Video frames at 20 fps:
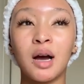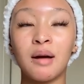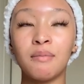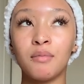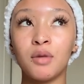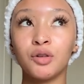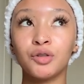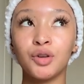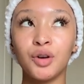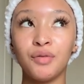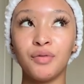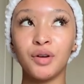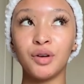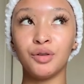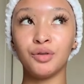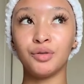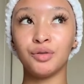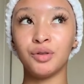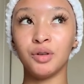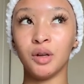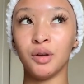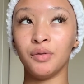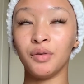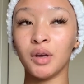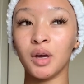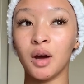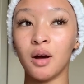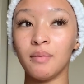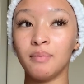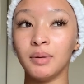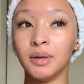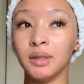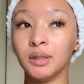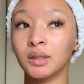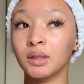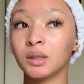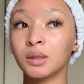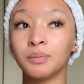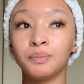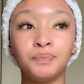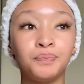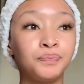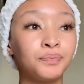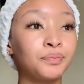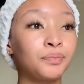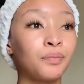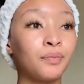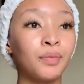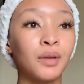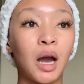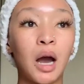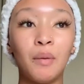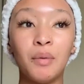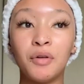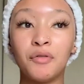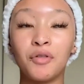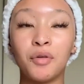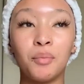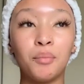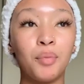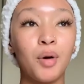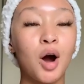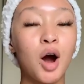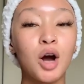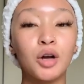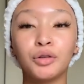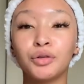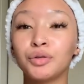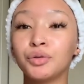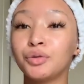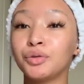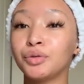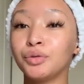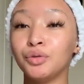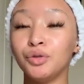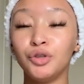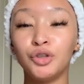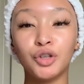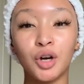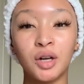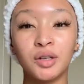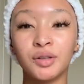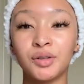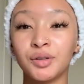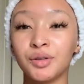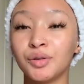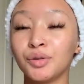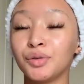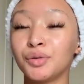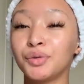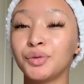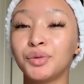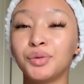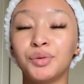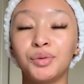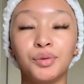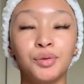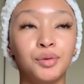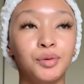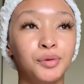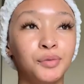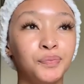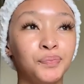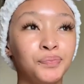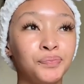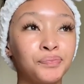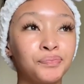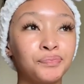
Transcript: I'm not sure if I used Nivea, but I went from Ponds to Johnson's to